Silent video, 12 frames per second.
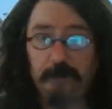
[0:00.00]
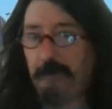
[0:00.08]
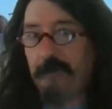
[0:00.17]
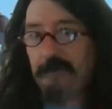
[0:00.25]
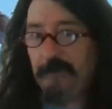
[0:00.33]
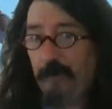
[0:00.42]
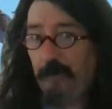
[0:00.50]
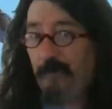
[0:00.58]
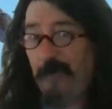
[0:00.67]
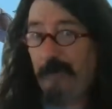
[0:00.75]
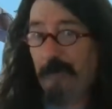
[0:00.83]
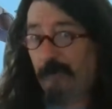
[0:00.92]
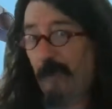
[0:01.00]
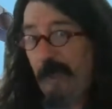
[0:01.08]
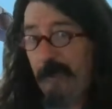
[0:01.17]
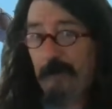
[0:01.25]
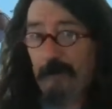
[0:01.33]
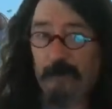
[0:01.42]
there is no real
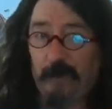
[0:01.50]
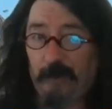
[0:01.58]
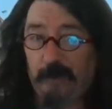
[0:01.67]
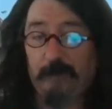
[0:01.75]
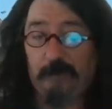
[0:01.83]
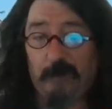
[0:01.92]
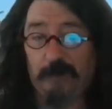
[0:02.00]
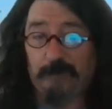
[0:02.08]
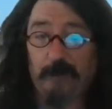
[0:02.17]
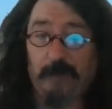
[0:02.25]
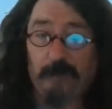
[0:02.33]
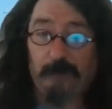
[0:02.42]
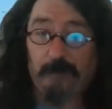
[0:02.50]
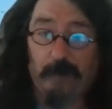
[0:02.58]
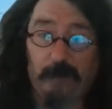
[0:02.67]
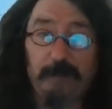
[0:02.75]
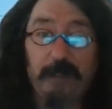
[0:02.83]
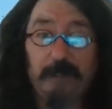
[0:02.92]
right or wrong, and what's right or
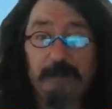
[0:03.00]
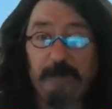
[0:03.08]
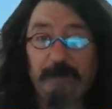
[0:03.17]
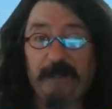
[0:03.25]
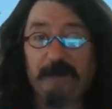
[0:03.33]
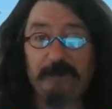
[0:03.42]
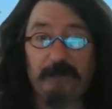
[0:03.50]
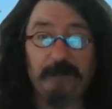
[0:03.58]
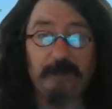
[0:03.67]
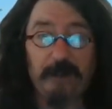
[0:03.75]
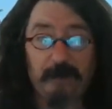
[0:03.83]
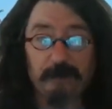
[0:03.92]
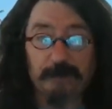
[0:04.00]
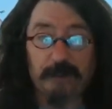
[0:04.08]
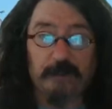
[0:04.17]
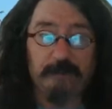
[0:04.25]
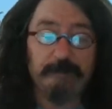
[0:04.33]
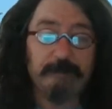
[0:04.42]
wrong depends on the
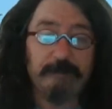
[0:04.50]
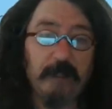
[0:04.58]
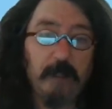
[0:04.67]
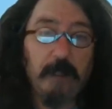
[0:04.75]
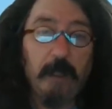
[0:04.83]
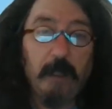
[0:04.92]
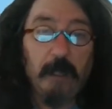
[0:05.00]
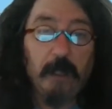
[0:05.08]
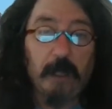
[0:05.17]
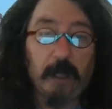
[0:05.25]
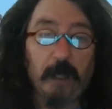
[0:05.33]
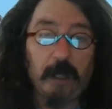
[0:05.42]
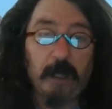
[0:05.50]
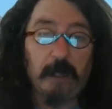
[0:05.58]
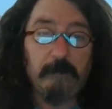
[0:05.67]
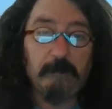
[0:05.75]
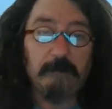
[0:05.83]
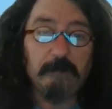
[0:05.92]
culture.
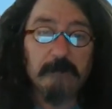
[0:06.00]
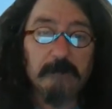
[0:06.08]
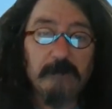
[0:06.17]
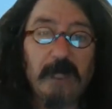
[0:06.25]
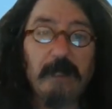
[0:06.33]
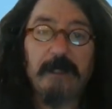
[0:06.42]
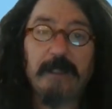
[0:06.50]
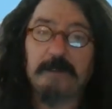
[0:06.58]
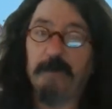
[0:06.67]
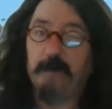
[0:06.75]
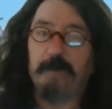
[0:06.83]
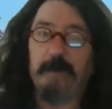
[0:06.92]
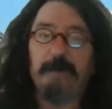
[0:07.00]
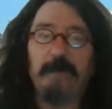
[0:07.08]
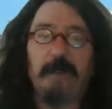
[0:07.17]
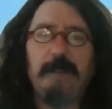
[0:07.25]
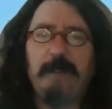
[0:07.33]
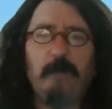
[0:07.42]
Well, that's perfectly
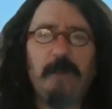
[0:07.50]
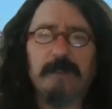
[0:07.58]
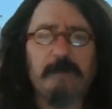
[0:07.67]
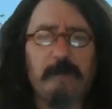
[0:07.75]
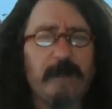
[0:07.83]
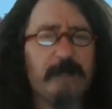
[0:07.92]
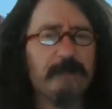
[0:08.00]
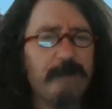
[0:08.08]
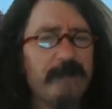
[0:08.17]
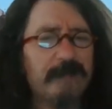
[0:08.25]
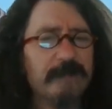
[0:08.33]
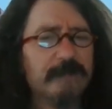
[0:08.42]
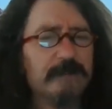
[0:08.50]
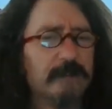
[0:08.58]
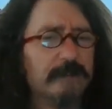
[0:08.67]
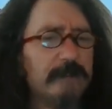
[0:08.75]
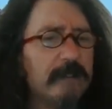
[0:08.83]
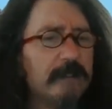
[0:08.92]
fine. That works for mathematics,
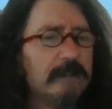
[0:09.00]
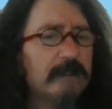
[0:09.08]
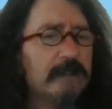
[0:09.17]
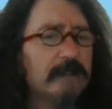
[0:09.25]
doesn't it?